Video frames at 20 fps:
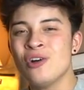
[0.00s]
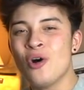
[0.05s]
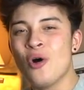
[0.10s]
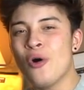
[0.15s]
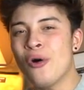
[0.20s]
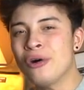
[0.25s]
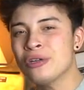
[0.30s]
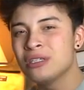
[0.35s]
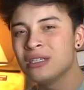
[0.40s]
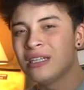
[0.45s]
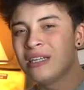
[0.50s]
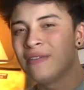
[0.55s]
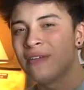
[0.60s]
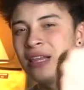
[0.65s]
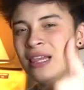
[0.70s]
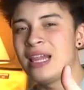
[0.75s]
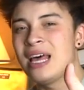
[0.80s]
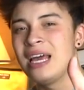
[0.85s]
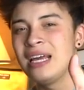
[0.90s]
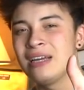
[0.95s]
Also leave
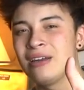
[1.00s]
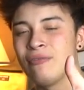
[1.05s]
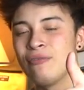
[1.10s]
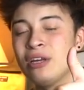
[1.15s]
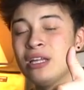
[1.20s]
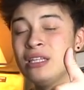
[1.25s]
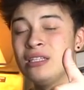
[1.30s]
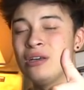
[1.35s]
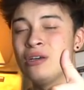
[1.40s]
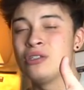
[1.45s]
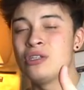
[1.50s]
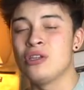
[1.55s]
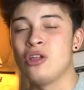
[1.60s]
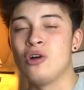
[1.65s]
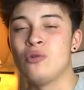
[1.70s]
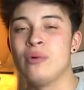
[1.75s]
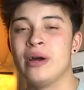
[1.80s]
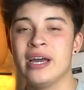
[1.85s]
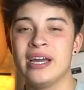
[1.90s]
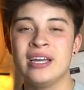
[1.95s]
a like, it really goes a
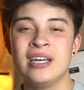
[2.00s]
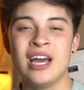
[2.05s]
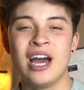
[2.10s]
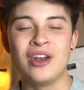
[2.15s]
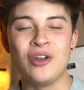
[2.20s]
long way.